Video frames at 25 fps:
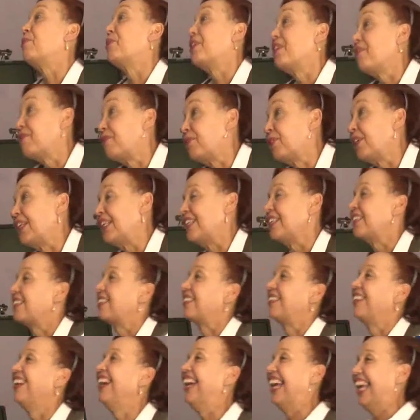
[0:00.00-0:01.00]
women to
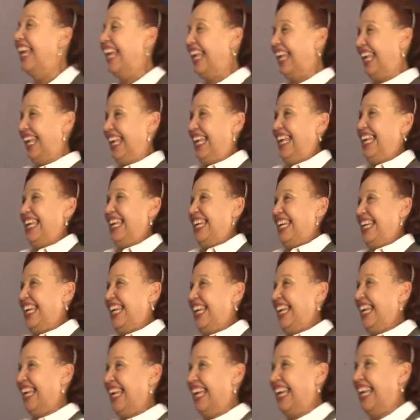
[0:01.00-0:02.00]
network, share
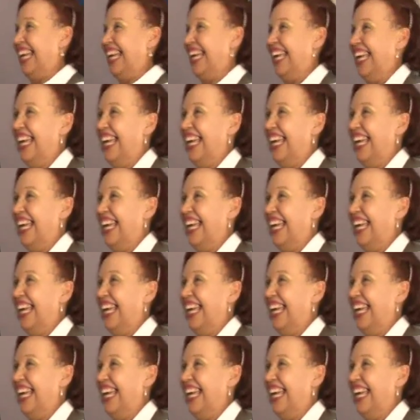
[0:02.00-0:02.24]
skills,